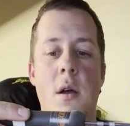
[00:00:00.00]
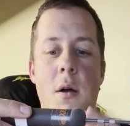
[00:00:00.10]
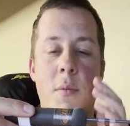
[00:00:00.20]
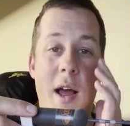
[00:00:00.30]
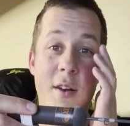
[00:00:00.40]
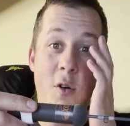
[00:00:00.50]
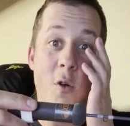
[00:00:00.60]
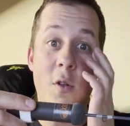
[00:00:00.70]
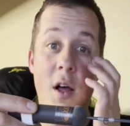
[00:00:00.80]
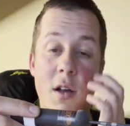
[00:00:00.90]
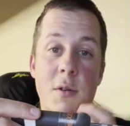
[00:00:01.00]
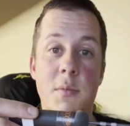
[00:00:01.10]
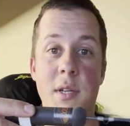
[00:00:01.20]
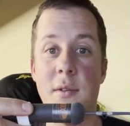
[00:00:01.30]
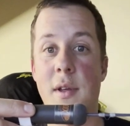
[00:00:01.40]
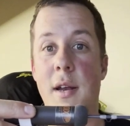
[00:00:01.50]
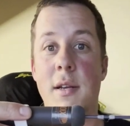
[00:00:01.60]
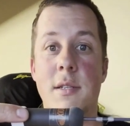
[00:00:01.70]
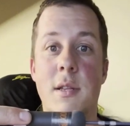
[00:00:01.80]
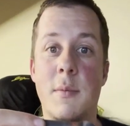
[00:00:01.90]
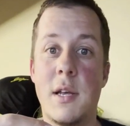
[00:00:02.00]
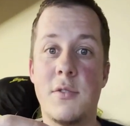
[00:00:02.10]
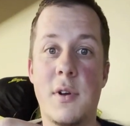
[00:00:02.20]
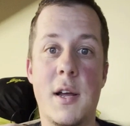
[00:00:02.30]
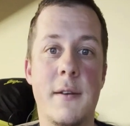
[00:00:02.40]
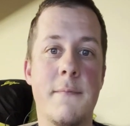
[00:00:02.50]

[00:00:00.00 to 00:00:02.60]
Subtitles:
but I no longer believe that it is the best rod.